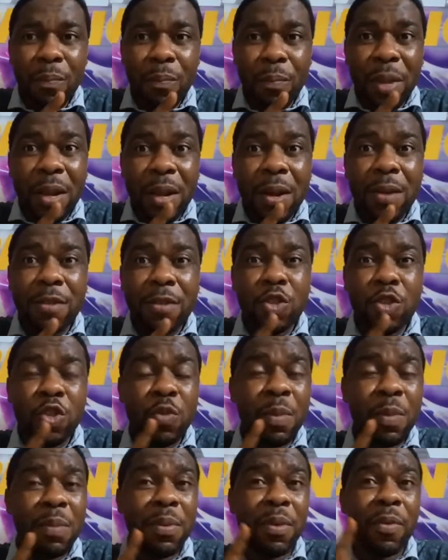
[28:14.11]
because
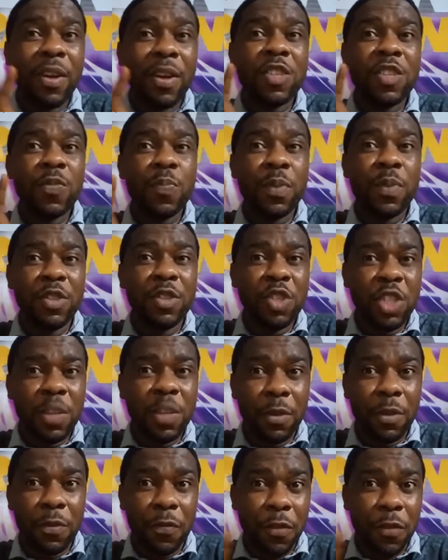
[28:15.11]
you may be
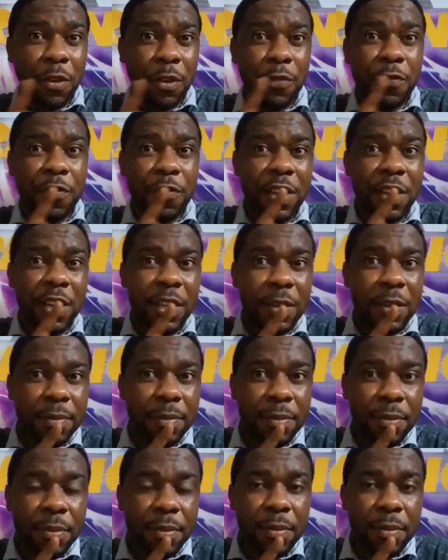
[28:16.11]
responsible for your feeding.